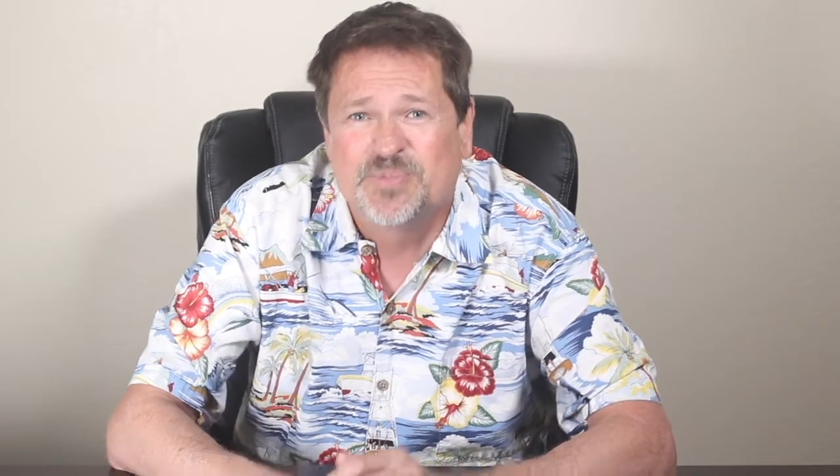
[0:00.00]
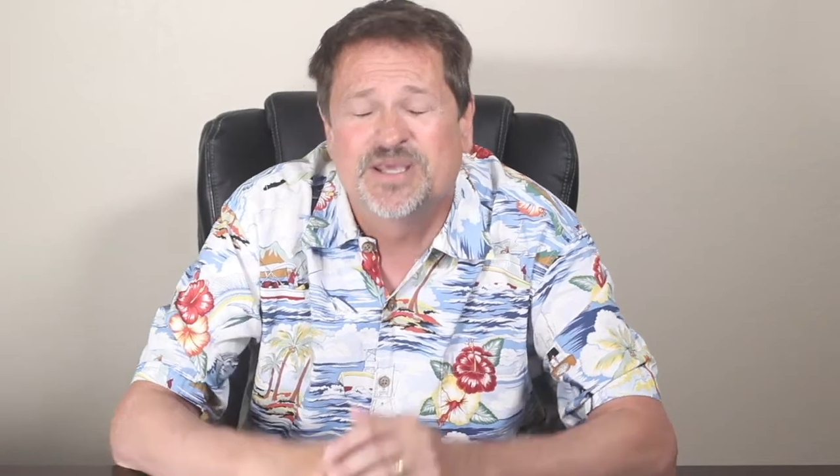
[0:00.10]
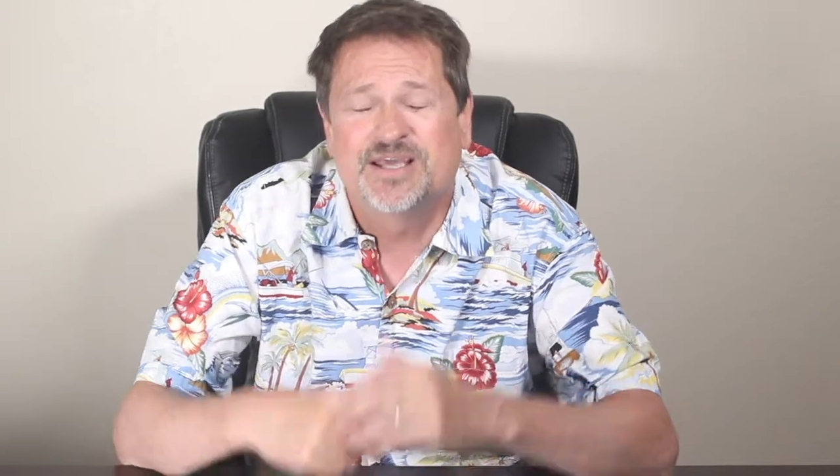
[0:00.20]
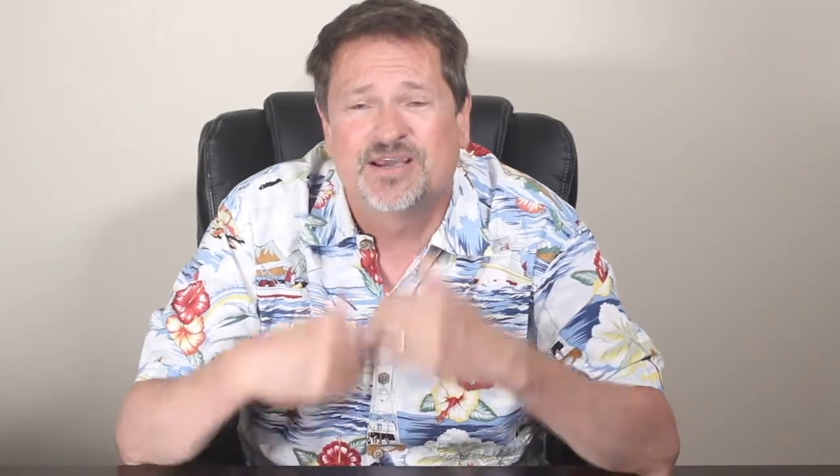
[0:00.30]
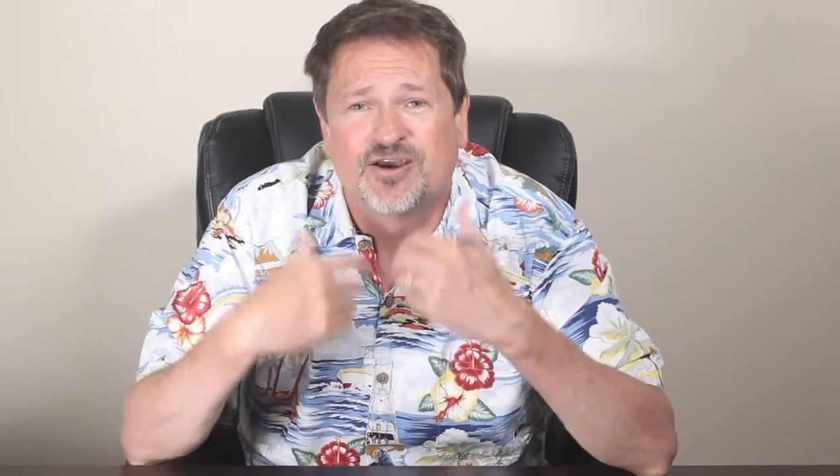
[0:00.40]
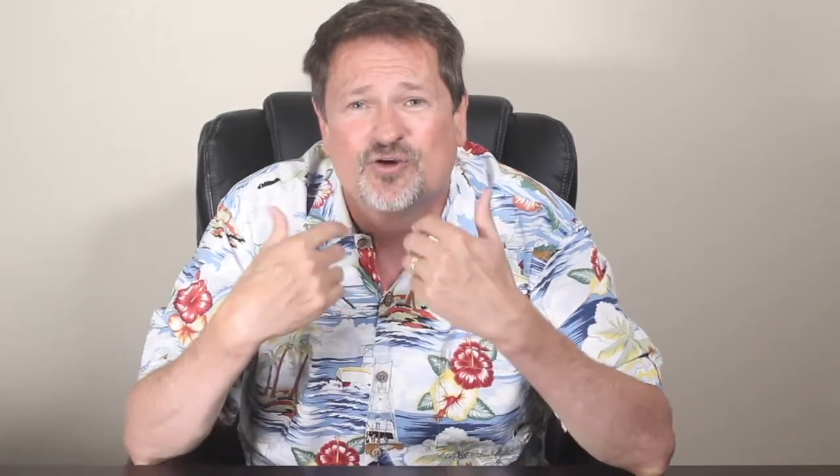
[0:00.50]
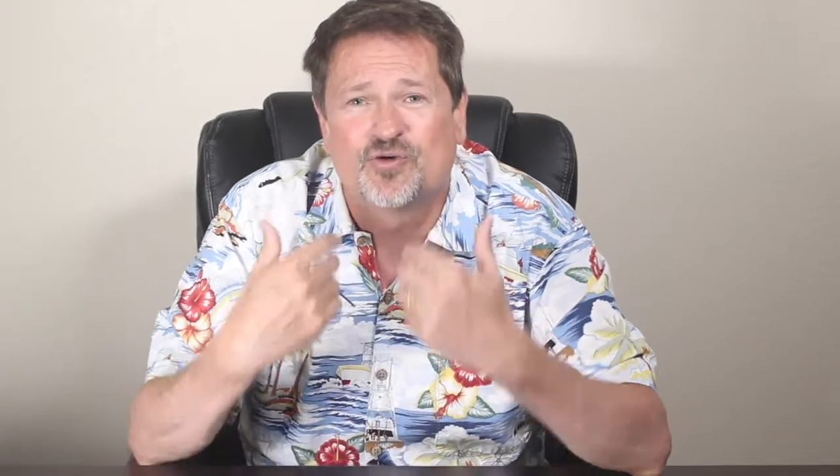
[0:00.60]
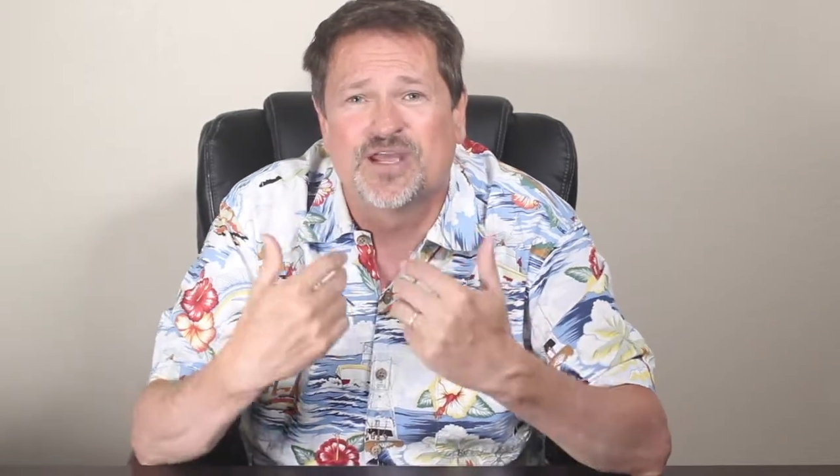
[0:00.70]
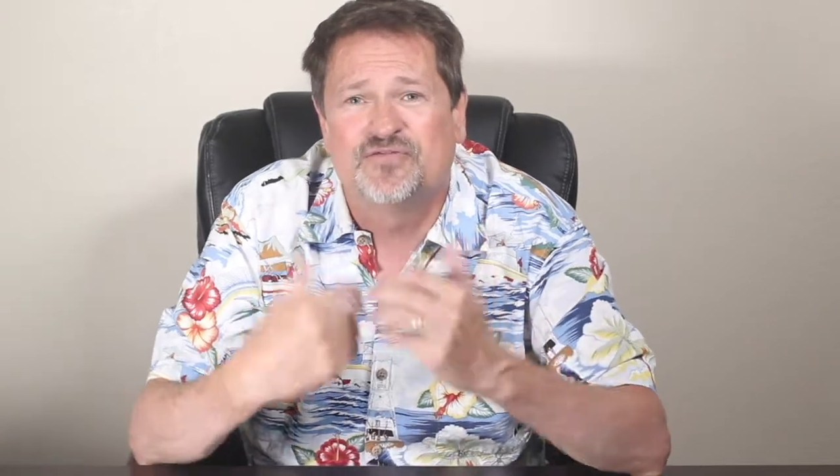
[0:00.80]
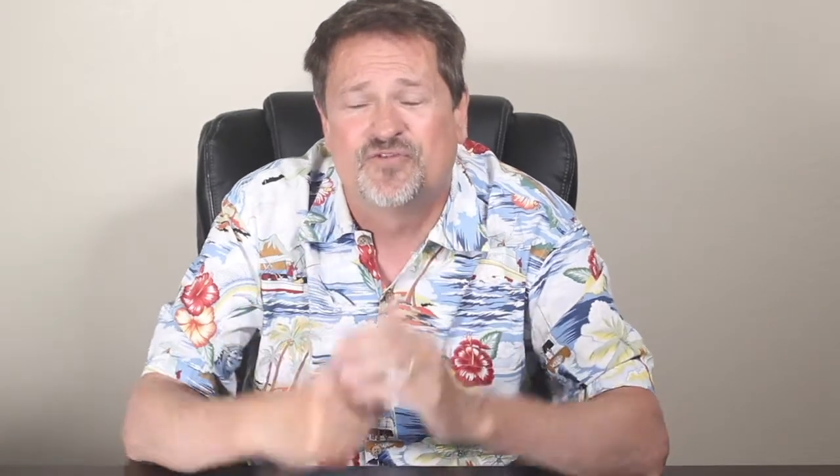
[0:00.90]
being
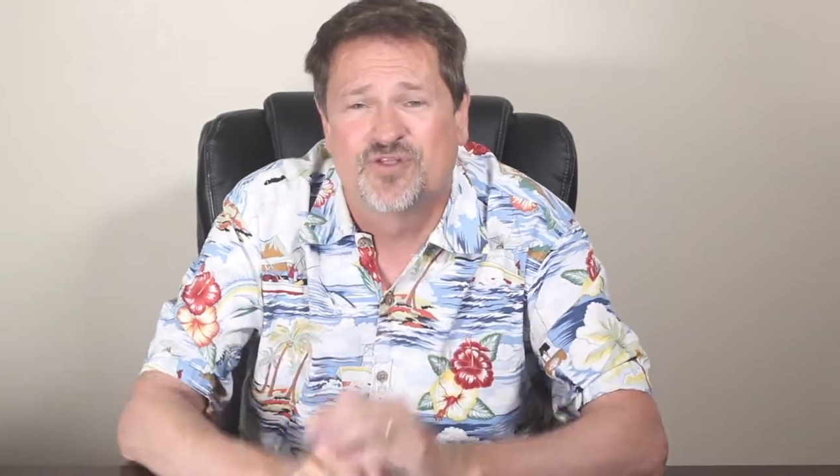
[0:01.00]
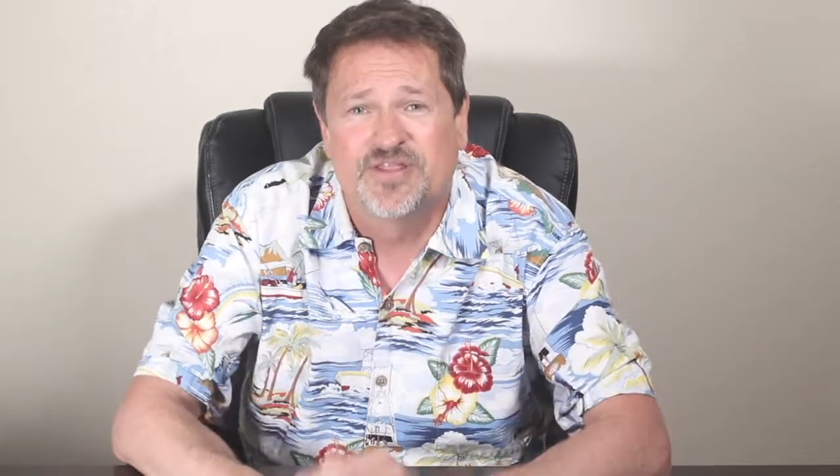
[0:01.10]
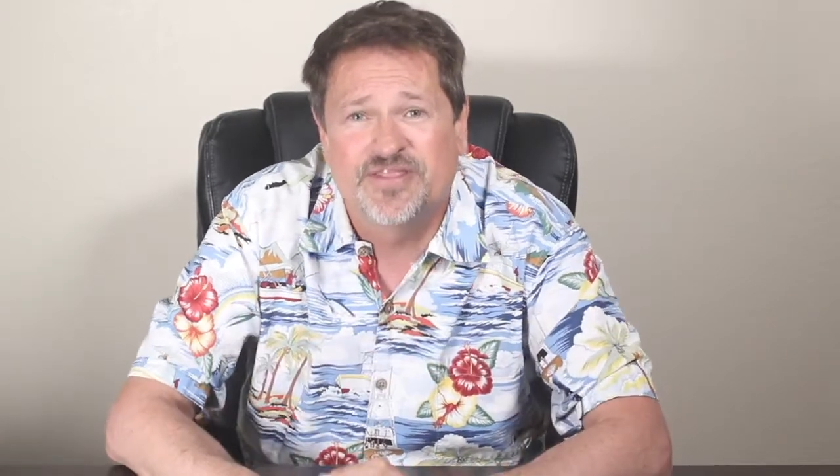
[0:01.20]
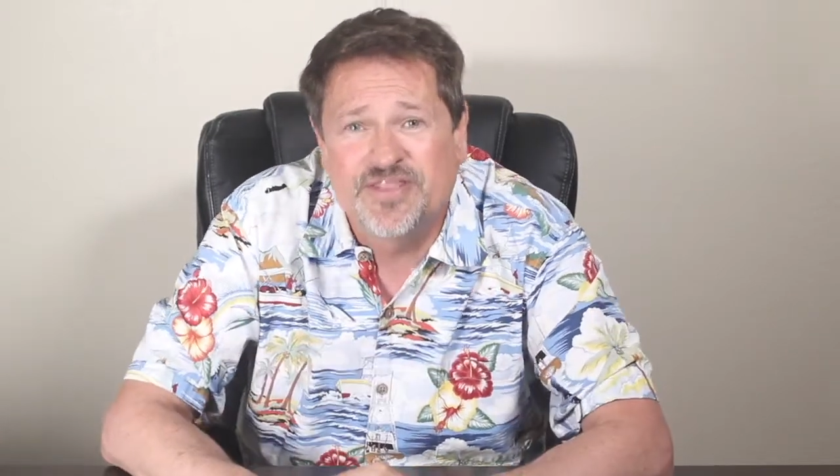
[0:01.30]
grateful and